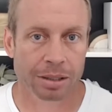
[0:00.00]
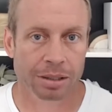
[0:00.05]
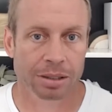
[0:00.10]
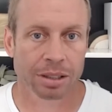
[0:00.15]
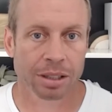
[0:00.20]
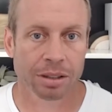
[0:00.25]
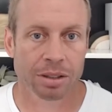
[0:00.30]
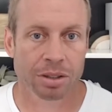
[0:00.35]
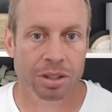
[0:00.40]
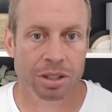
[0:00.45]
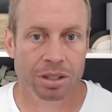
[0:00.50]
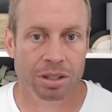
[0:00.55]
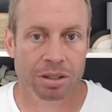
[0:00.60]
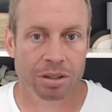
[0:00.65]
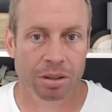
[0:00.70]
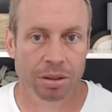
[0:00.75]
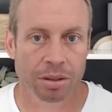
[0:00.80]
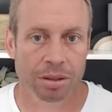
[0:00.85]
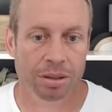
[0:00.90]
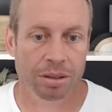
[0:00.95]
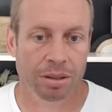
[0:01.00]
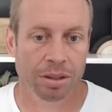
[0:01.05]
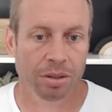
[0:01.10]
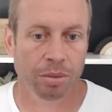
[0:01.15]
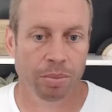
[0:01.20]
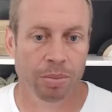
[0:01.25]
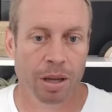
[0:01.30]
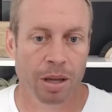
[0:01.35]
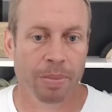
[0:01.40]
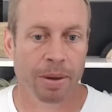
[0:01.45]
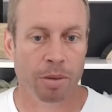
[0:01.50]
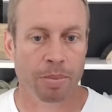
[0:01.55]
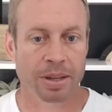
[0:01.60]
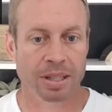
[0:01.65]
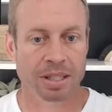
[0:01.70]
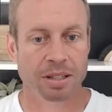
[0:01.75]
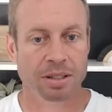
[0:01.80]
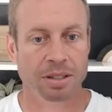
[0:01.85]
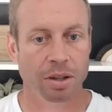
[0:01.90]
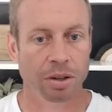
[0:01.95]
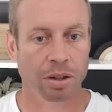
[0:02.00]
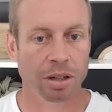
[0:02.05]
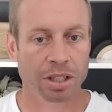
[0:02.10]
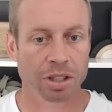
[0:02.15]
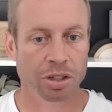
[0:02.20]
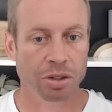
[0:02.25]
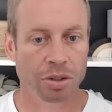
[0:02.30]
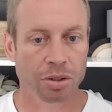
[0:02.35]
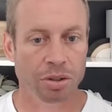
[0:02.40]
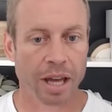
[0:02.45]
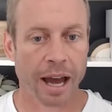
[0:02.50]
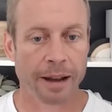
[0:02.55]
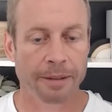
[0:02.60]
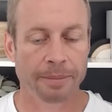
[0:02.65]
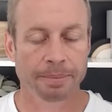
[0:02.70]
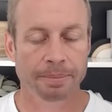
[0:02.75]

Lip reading: You'll be a better business owner as you do that.